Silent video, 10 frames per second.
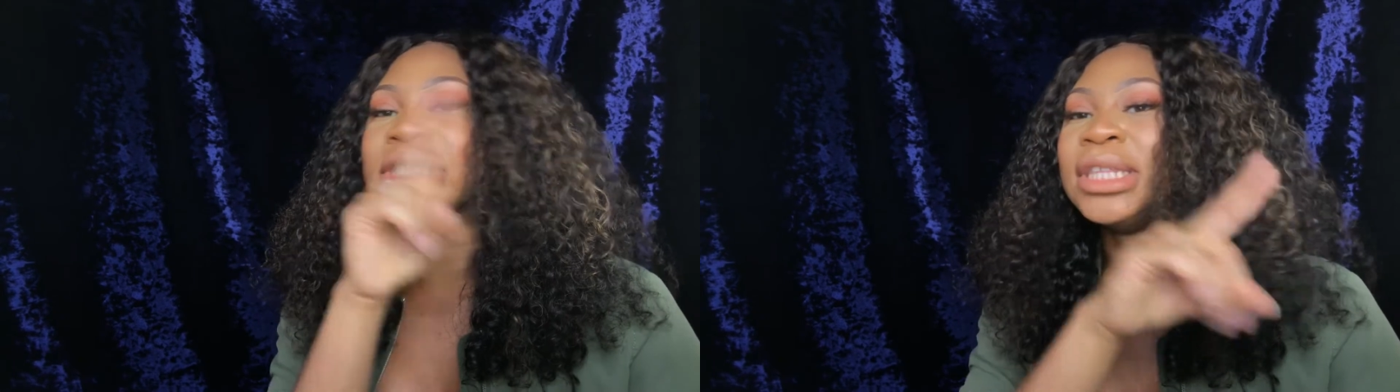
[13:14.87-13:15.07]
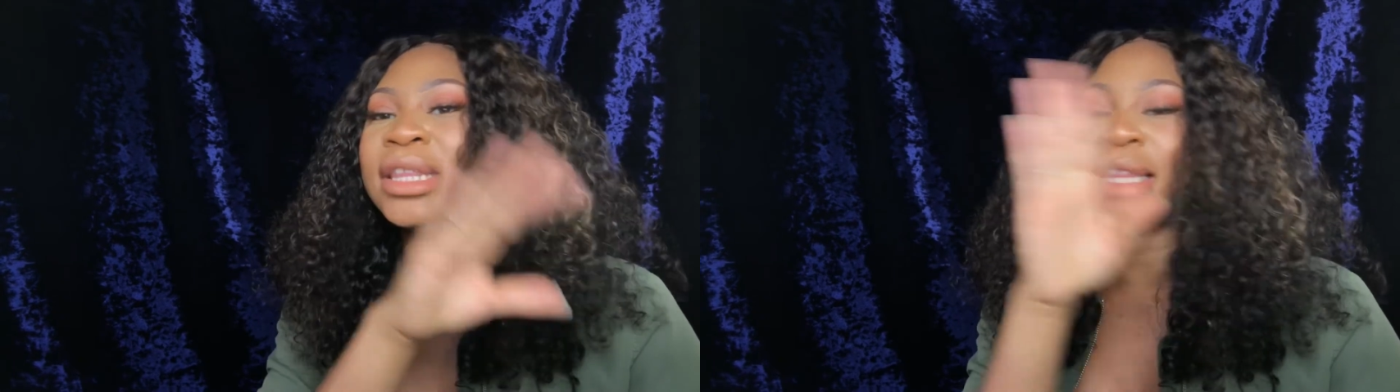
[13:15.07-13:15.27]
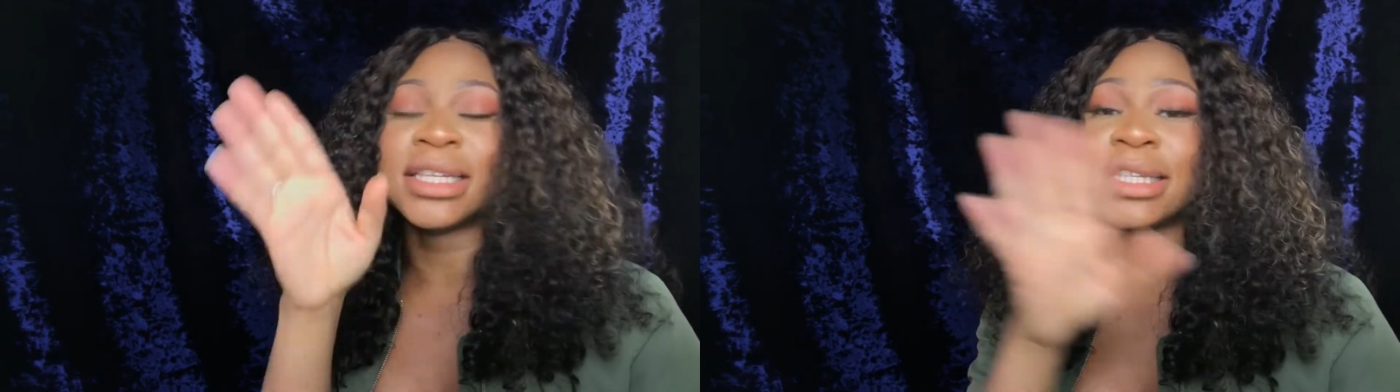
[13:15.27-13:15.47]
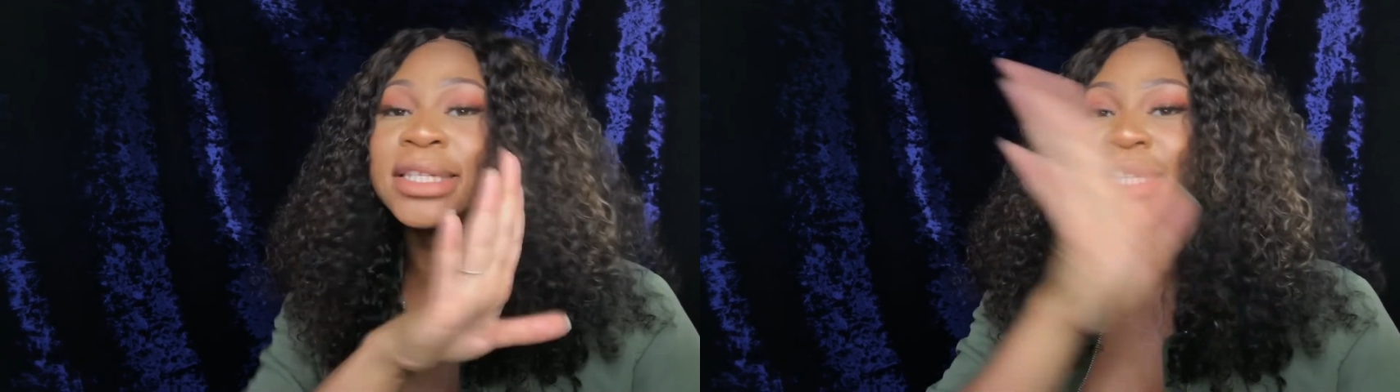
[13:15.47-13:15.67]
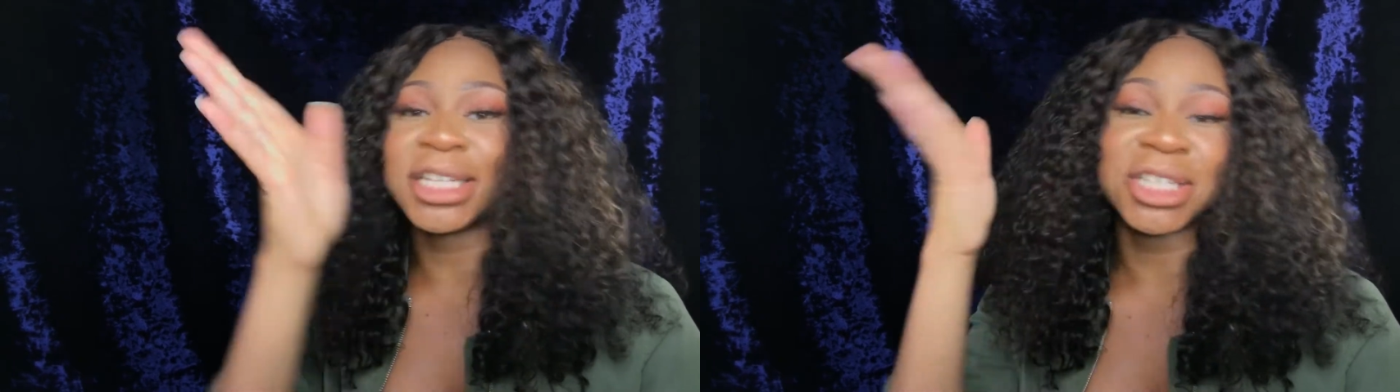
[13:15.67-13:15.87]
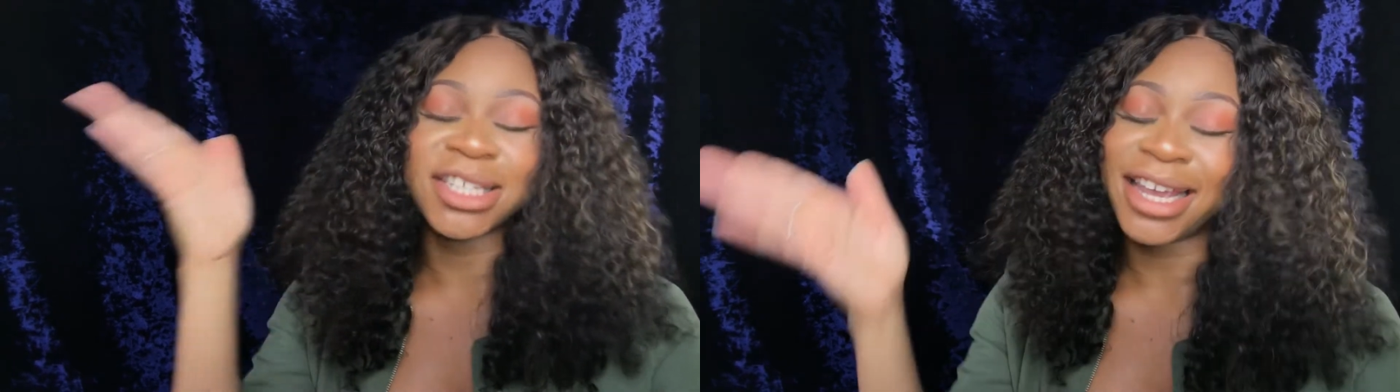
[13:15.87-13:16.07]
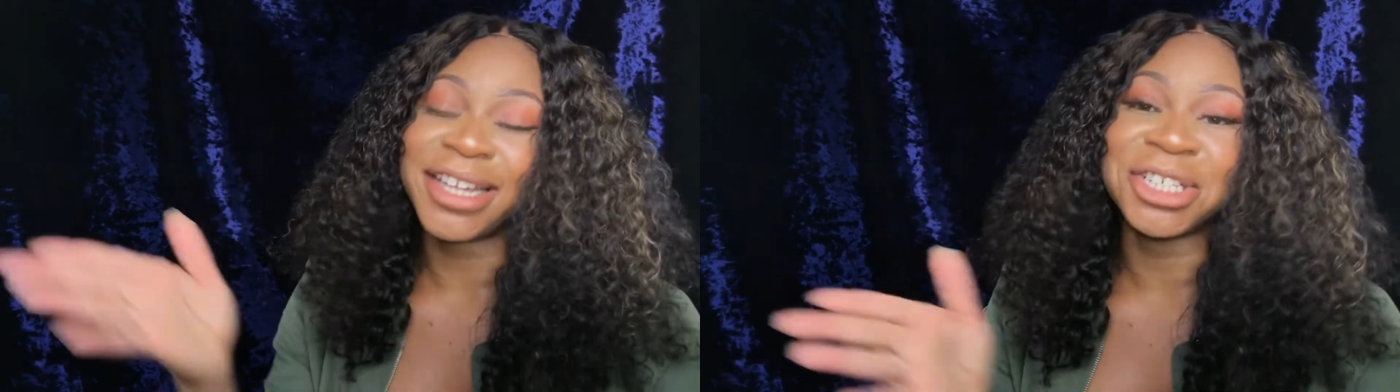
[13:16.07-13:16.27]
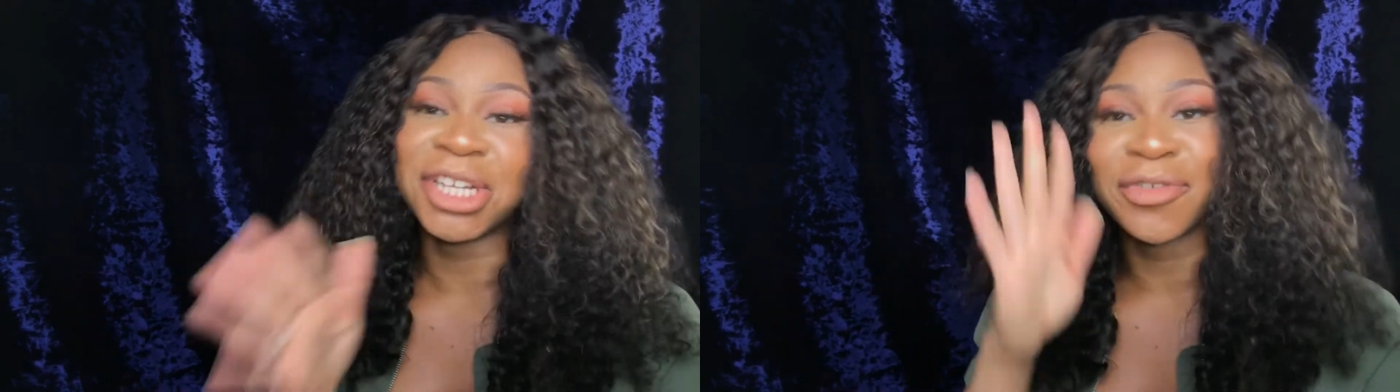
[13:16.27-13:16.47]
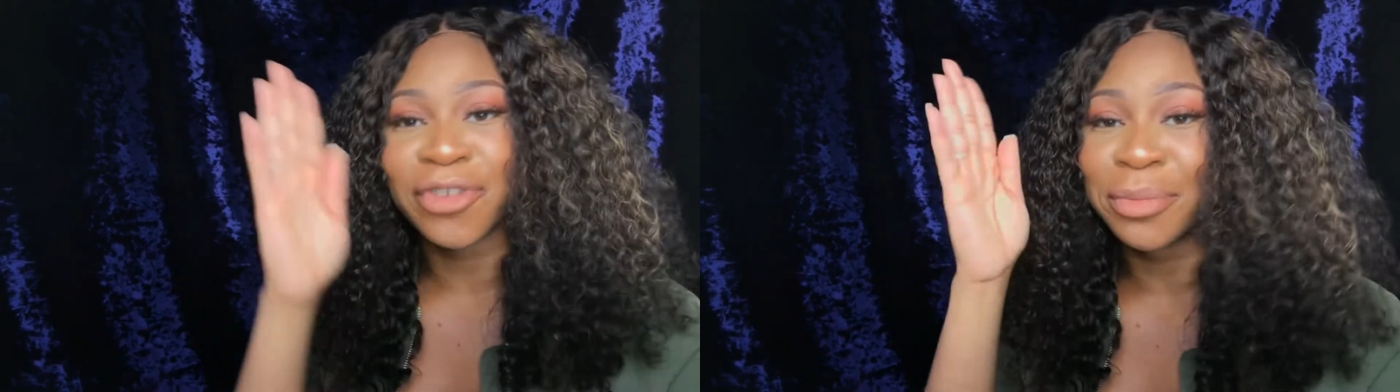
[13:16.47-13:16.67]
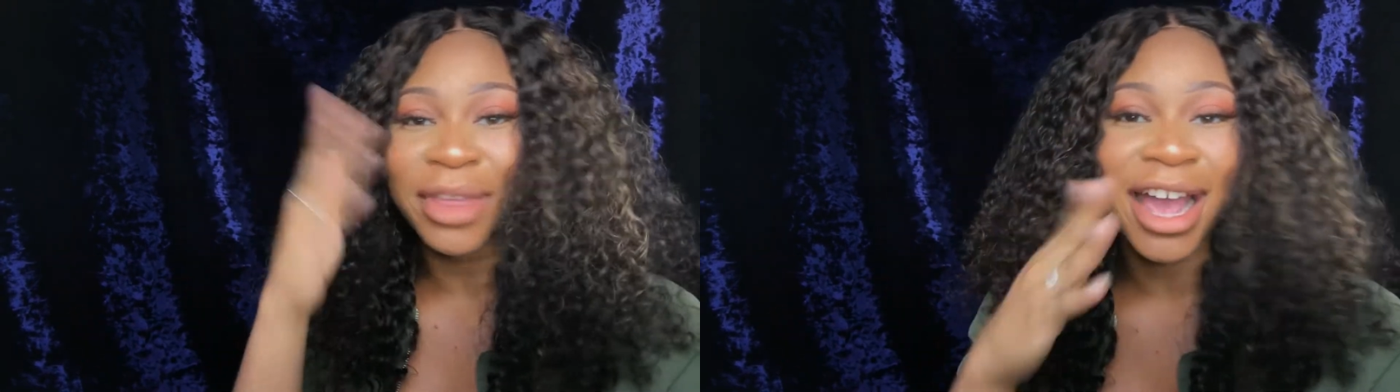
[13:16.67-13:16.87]
this is such a tangent
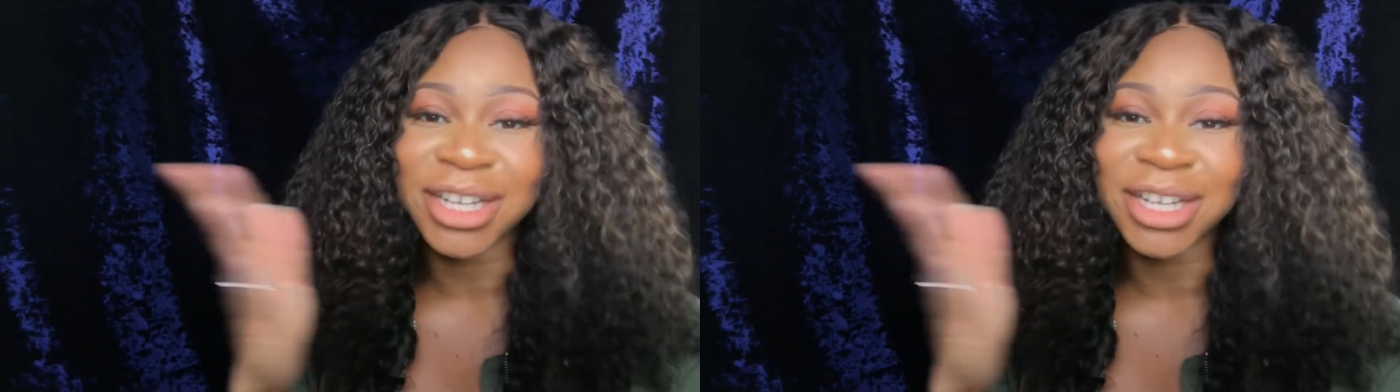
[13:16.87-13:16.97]
from the